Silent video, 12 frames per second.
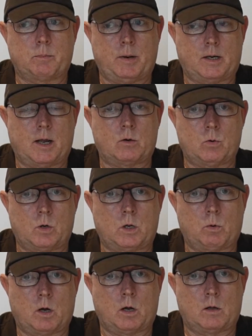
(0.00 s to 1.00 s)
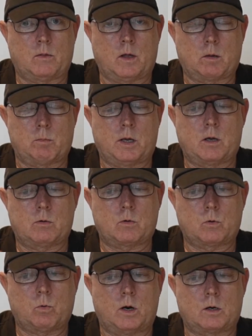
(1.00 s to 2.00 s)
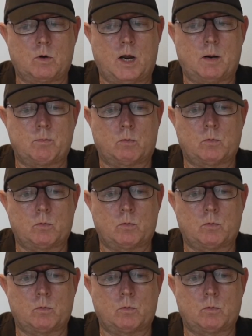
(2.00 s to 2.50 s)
depending on how tall you are, they can be quite cramped.